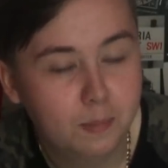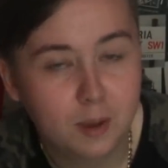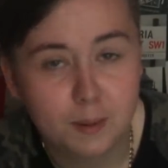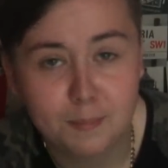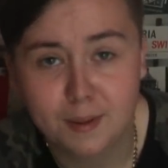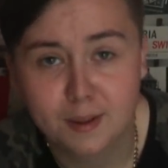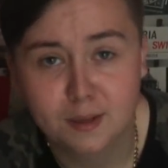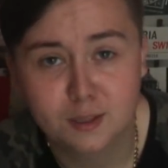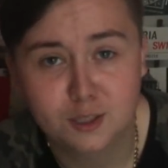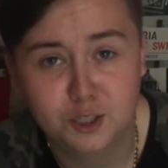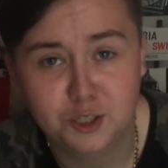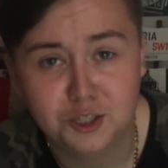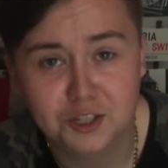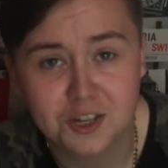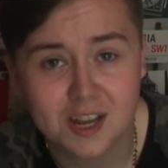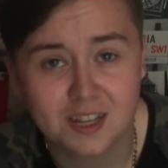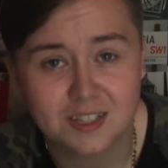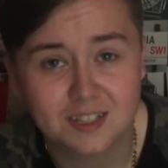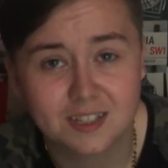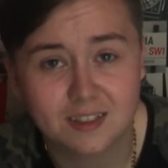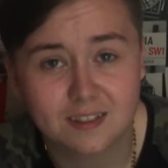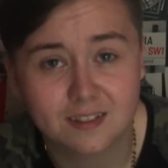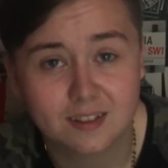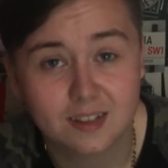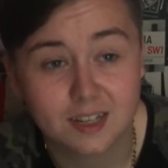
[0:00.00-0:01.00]
maybe it's a
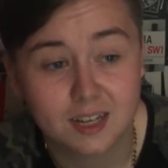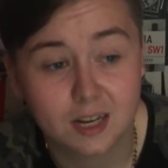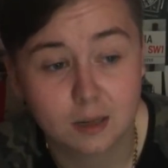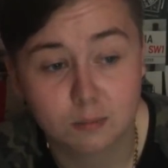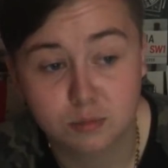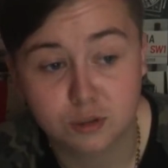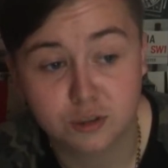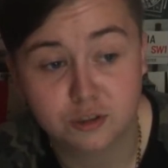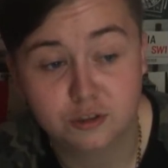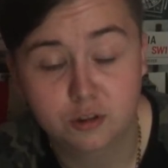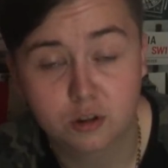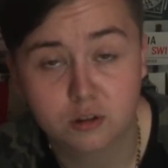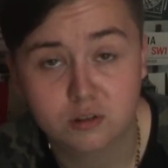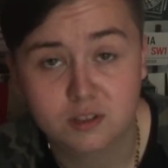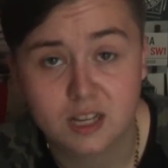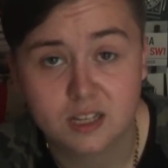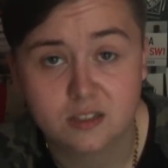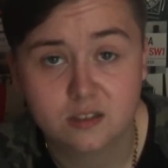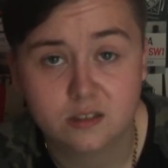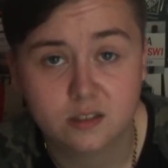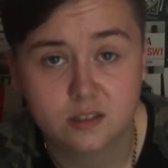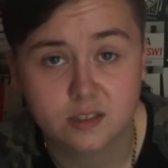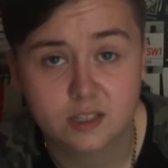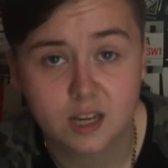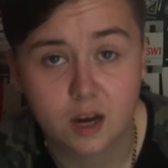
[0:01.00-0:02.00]
genetic thing and I'm just not
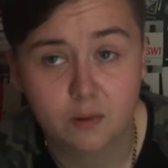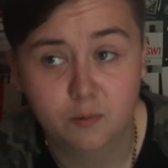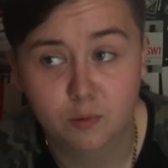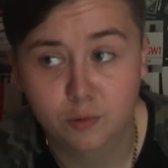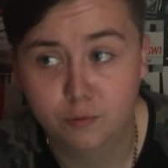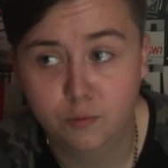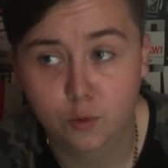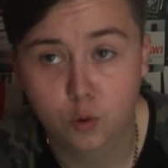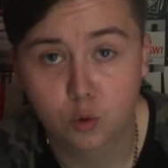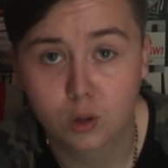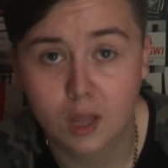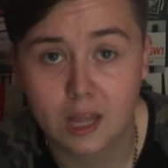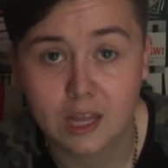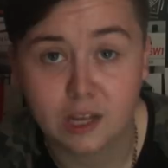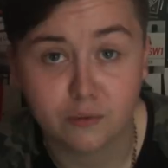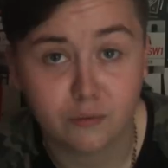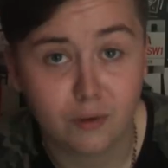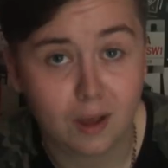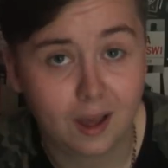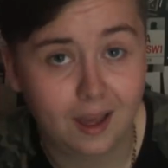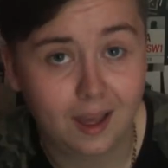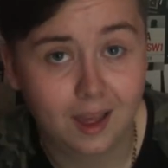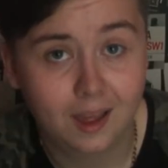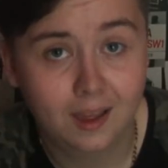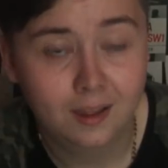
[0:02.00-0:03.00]
destined to have a full leg of
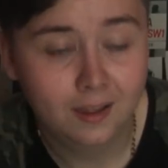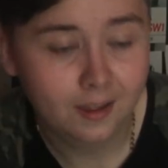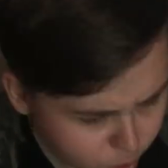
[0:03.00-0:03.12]
hair.